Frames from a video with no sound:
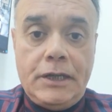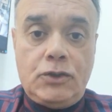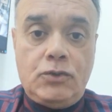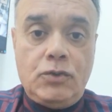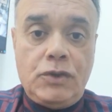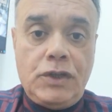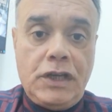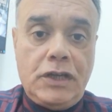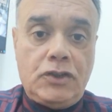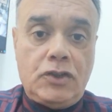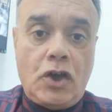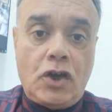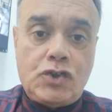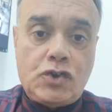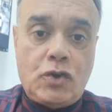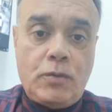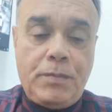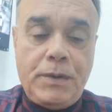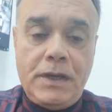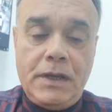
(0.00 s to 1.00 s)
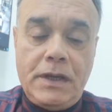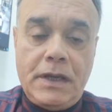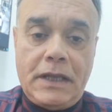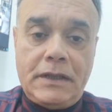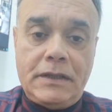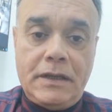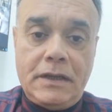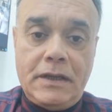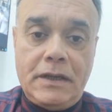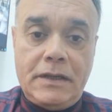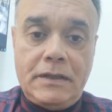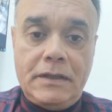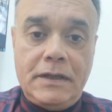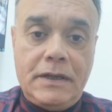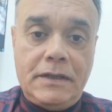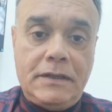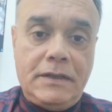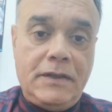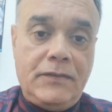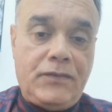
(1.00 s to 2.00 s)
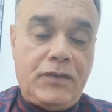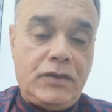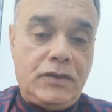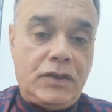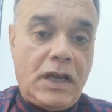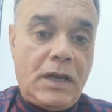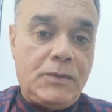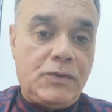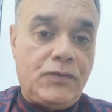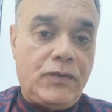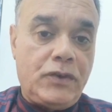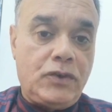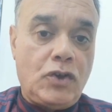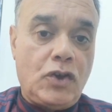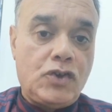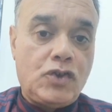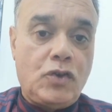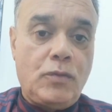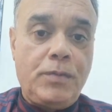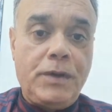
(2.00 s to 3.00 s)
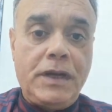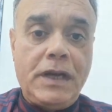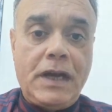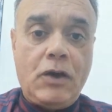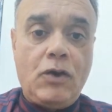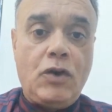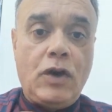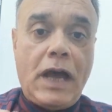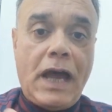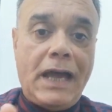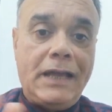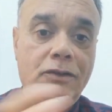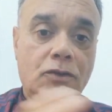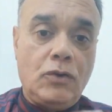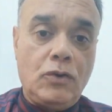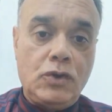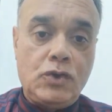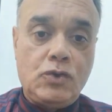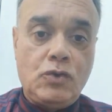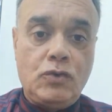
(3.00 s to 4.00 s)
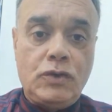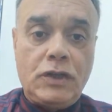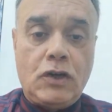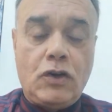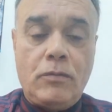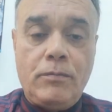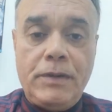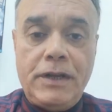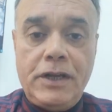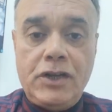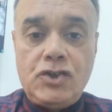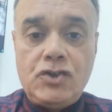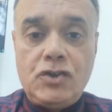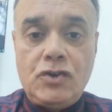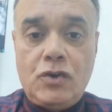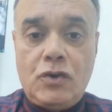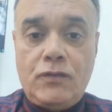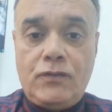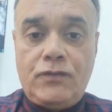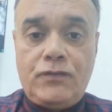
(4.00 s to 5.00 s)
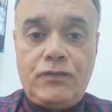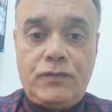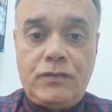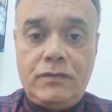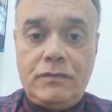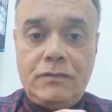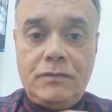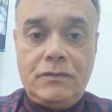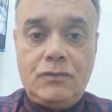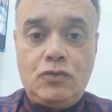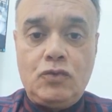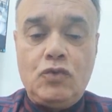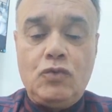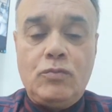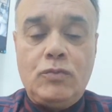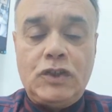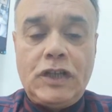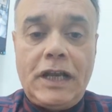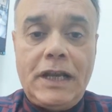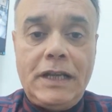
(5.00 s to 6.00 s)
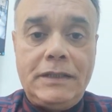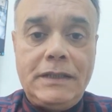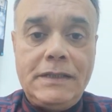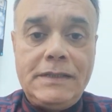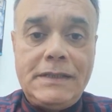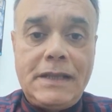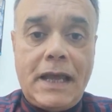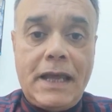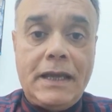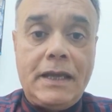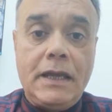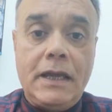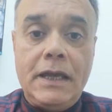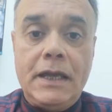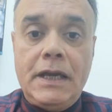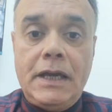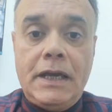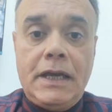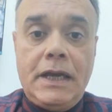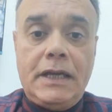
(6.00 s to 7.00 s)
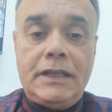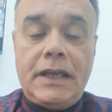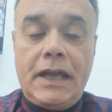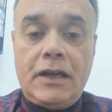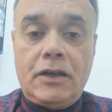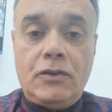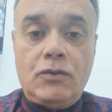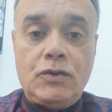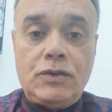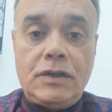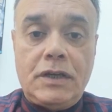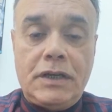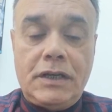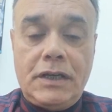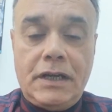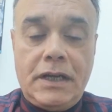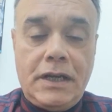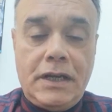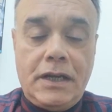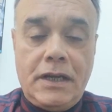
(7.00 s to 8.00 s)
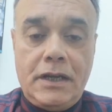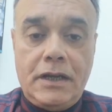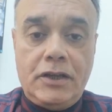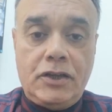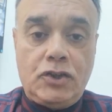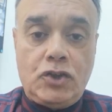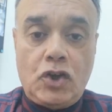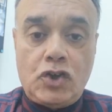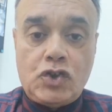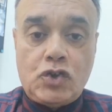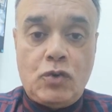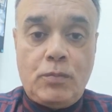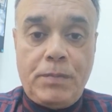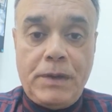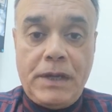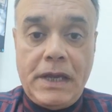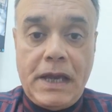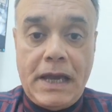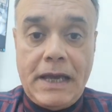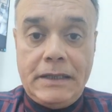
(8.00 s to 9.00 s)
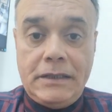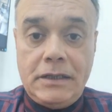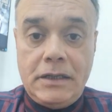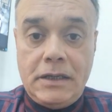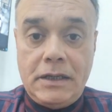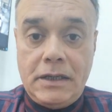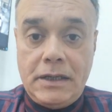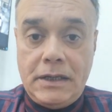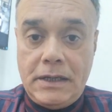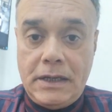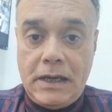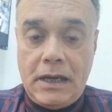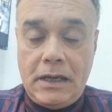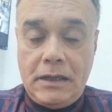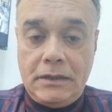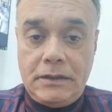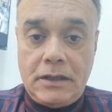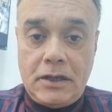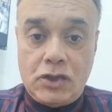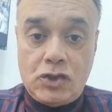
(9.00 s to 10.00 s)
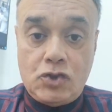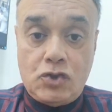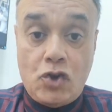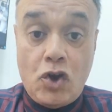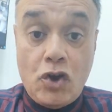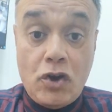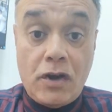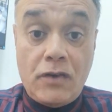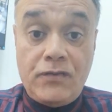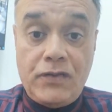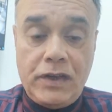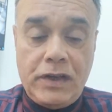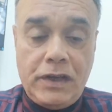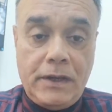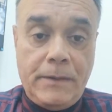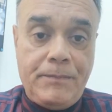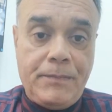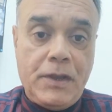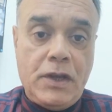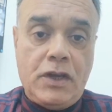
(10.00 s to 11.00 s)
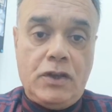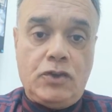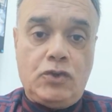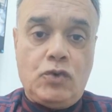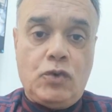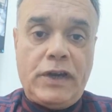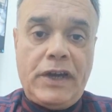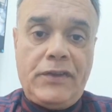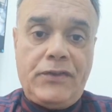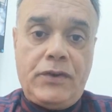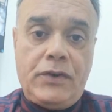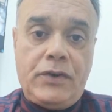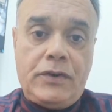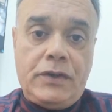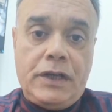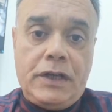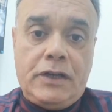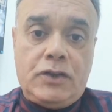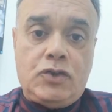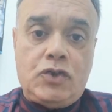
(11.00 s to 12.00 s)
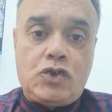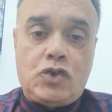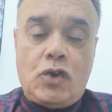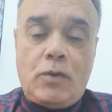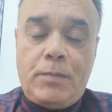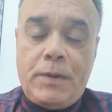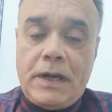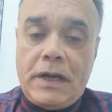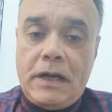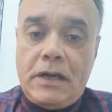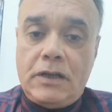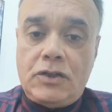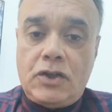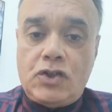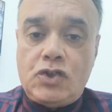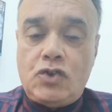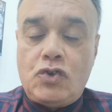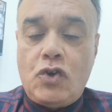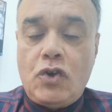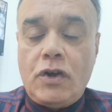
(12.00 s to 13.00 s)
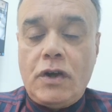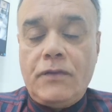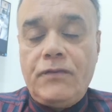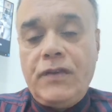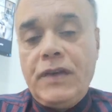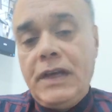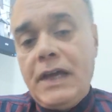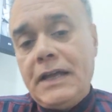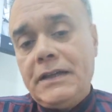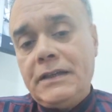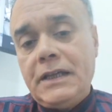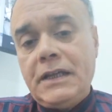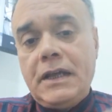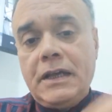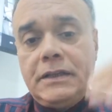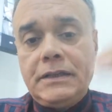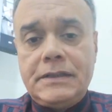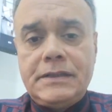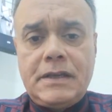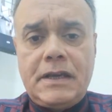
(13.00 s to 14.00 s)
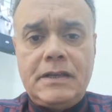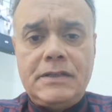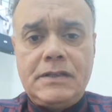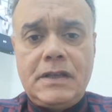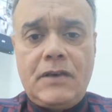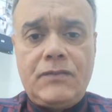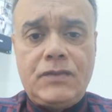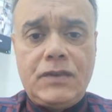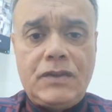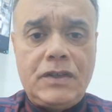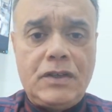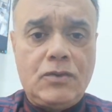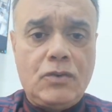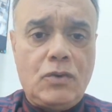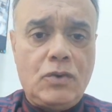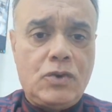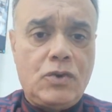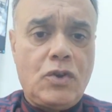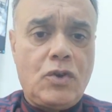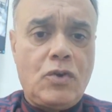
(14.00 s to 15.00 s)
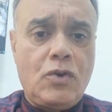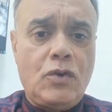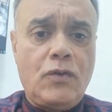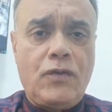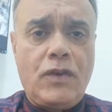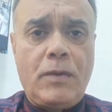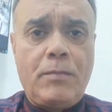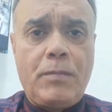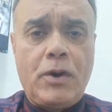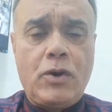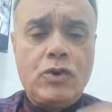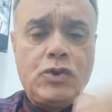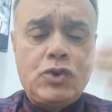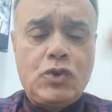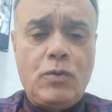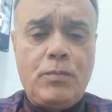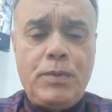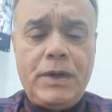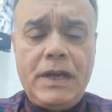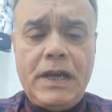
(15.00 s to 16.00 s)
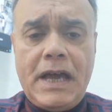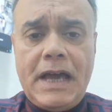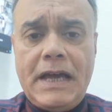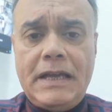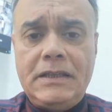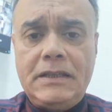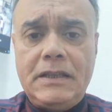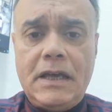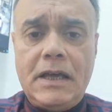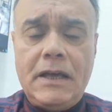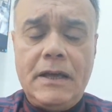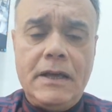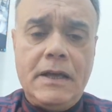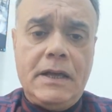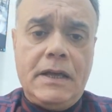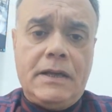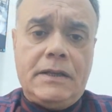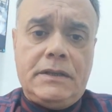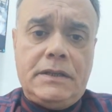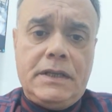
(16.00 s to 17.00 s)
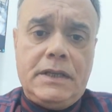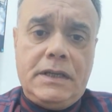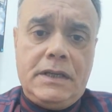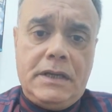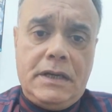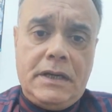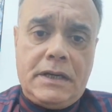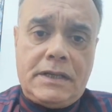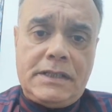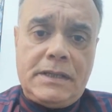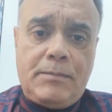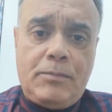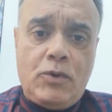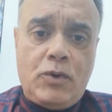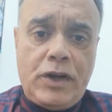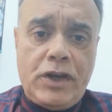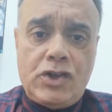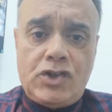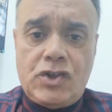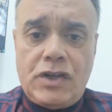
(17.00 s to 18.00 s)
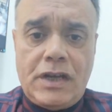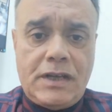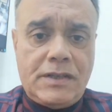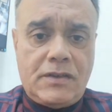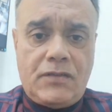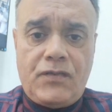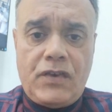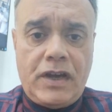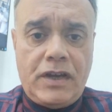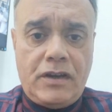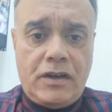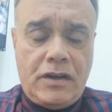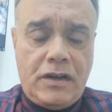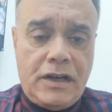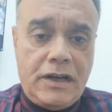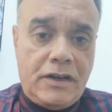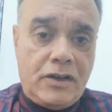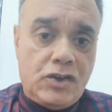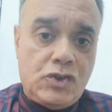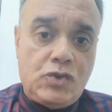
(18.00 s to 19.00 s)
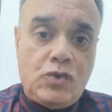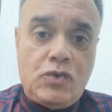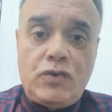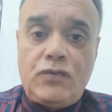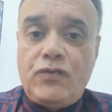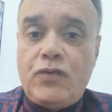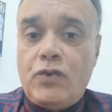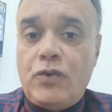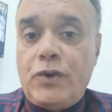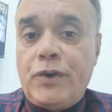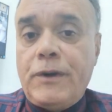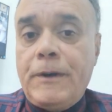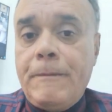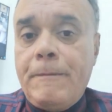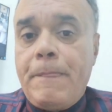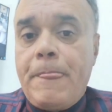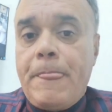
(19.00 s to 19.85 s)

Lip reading: to the endoscopy and the different types of endoscopy, and also the combination of two modalities like endoscopy and ultrasonography together, the endoscopic ultrasonography. And then I discussed after that also the role of laparoscopy and the exploration as a final resort for